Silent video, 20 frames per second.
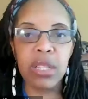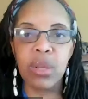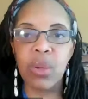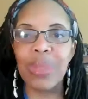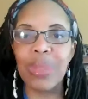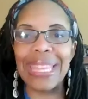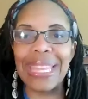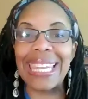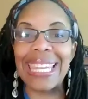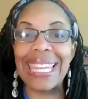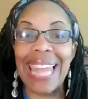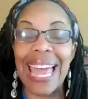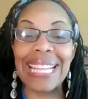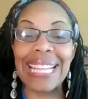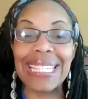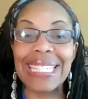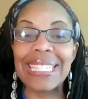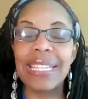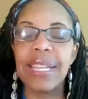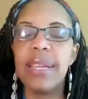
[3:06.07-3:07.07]
So the
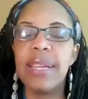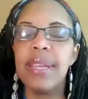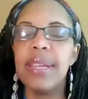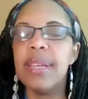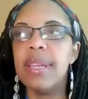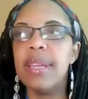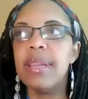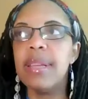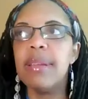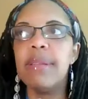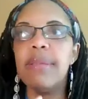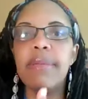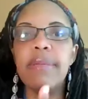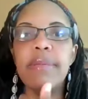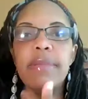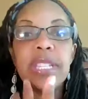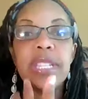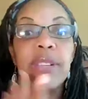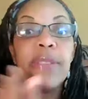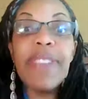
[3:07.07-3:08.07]
less
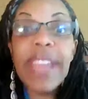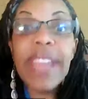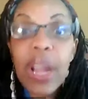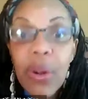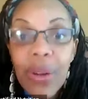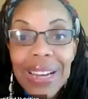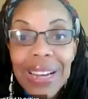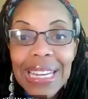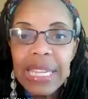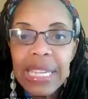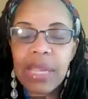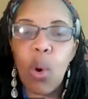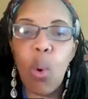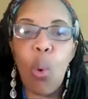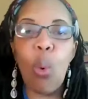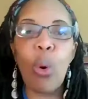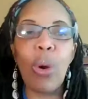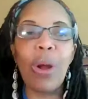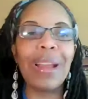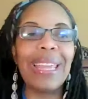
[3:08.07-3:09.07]
severity
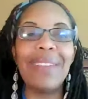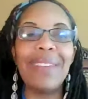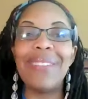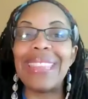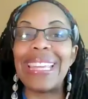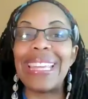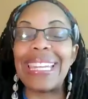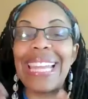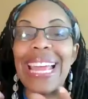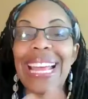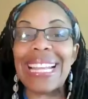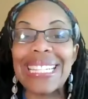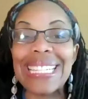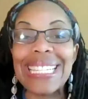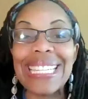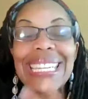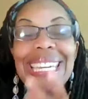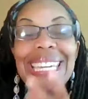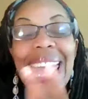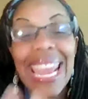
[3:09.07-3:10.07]
or even the
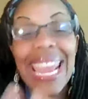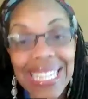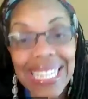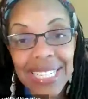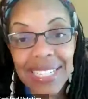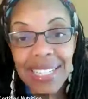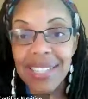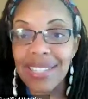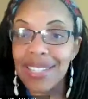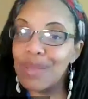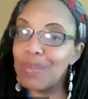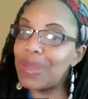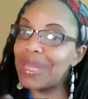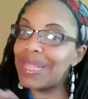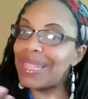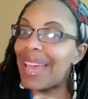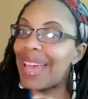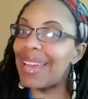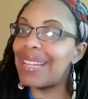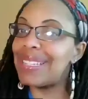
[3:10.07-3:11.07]
less cases,
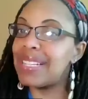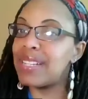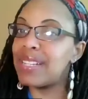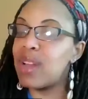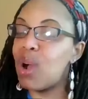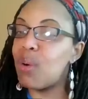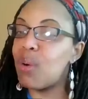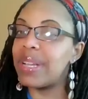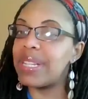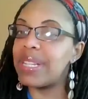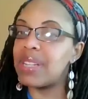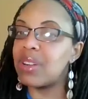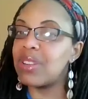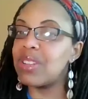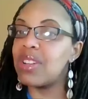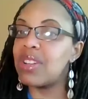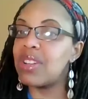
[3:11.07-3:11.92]
but that isn't always